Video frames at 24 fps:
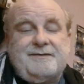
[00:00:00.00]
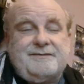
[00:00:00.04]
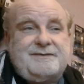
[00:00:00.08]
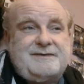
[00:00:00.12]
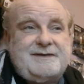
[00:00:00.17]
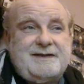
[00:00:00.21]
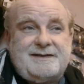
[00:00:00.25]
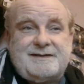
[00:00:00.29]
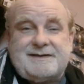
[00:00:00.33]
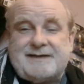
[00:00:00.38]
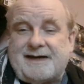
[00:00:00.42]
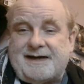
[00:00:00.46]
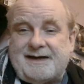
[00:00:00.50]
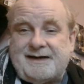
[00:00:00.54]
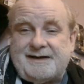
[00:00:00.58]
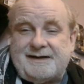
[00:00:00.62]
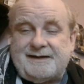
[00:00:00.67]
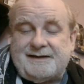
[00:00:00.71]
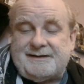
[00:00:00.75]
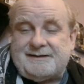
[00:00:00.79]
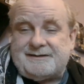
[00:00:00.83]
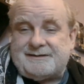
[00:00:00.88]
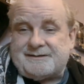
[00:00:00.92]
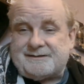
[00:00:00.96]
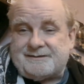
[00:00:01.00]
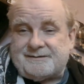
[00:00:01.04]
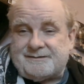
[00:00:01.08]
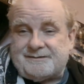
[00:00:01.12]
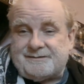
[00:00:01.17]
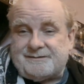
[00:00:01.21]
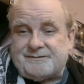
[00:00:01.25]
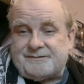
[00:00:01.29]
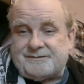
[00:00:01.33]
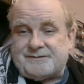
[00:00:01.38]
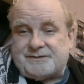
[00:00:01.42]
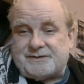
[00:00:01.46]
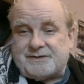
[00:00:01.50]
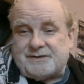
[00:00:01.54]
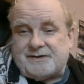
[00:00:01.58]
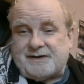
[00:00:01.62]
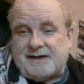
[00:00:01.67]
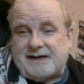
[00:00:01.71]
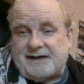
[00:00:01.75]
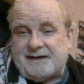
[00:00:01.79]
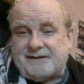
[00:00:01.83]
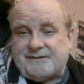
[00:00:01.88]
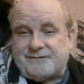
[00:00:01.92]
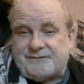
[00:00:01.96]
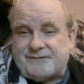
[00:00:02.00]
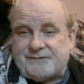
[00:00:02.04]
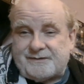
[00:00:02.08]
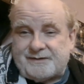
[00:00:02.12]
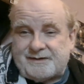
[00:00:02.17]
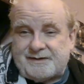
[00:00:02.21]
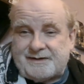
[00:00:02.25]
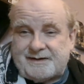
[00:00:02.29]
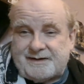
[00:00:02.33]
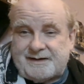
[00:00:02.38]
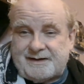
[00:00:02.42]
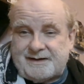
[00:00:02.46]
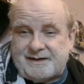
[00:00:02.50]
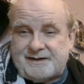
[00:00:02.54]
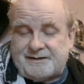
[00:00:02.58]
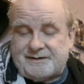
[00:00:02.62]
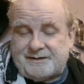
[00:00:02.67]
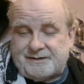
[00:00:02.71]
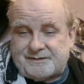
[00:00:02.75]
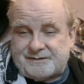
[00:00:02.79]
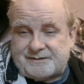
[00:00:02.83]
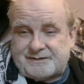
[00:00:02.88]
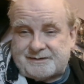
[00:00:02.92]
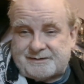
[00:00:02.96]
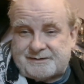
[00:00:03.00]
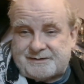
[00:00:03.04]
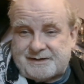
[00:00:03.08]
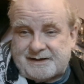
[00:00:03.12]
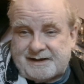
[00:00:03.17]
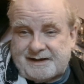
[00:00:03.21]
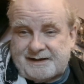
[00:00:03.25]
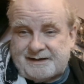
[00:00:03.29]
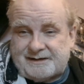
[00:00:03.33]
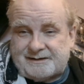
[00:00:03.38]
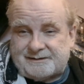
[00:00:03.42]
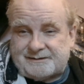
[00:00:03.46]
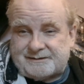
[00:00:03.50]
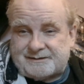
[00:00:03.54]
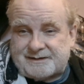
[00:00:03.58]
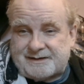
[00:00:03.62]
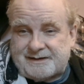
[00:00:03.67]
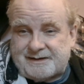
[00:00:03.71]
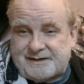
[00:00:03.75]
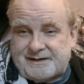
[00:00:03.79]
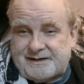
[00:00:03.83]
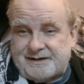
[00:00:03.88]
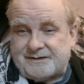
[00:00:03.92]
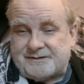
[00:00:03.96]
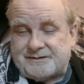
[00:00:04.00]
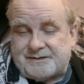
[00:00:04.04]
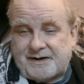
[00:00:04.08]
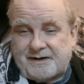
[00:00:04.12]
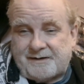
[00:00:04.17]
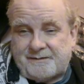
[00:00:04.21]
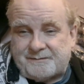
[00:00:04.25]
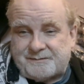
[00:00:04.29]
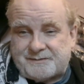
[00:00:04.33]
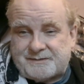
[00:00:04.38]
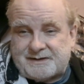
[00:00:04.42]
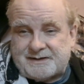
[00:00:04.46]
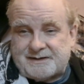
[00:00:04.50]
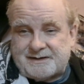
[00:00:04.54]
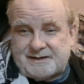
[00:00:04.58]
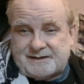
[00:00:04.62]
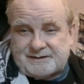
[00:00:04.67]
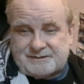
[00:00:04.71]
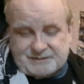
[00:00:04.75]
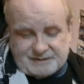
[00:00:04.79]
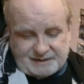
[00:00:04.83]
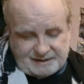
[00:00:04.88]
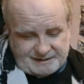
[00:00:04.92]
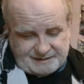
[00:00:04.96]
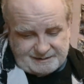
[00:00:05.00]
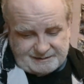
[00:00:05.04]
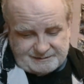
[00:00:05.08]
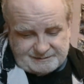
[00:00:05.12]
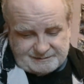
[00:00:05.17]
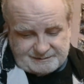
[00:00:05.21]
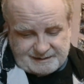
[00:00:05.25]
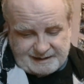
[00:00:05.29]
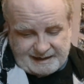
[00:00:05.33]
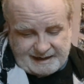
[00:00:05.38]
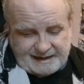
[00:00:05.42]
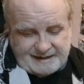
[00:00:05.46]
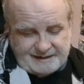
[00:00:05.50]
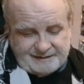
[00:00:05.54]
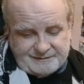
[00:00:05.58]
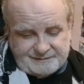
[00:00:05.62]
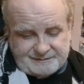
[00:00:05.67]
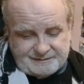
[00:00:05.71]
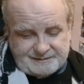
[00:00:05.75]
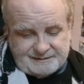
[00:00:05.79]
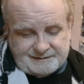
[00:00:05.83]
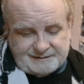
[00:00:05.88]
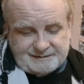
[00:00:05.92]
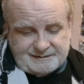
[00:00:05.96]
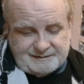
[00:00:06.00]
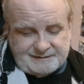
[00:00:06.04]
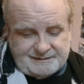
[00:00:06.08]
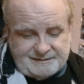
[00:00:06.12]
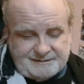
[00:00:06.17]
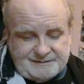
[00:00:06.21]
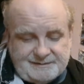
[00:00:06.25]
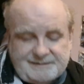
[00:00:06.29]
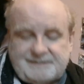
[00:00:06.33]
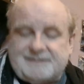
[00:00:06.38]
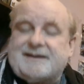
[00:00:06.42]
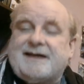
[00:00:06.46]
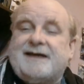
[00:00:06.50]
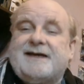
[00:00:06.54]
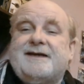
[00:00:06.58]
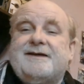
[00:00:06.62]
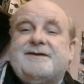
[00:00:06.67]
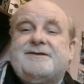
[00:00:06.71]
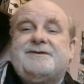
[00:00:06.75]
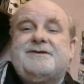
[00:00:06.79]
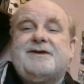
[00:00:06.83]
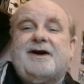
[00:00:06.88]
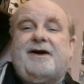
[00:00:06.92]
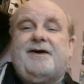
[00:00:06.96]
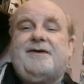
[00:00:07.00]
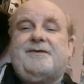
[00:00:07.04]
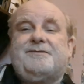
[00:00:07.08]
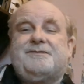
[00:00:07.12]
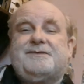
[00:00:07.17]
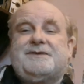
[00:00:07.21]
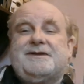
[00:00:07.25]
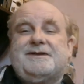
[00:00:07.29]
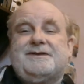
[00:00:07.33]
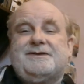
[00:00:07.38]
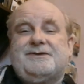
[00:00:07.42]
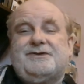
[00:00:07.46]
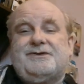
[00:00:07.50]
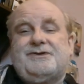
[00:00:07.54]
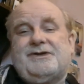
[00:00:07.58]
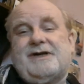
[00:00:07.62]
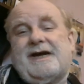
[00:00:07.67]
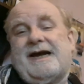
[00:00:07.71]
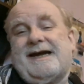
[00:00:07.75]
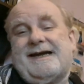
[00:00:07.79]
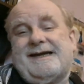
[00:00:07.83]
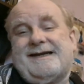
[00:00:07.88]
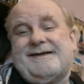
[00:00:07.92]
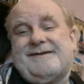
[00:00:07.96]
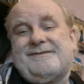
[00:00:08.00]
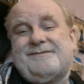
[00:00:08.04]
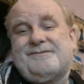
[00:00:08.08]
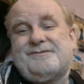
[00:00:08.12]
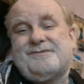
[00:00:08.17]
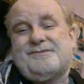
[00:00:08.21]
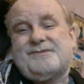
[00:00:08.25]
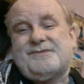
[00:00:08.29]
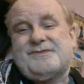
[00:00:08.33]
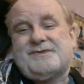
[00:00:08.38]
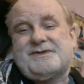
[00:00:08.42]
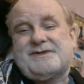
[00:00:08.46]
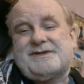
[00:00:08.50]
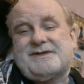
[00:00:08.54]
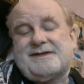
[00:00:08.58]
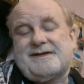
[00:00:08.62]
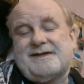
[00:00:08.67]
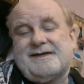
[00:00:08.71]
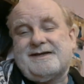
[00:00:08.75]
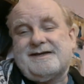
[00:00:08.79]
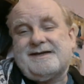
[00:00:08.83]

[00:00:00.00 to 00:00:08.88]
decide to have another child and adopt a child. And they adopt James.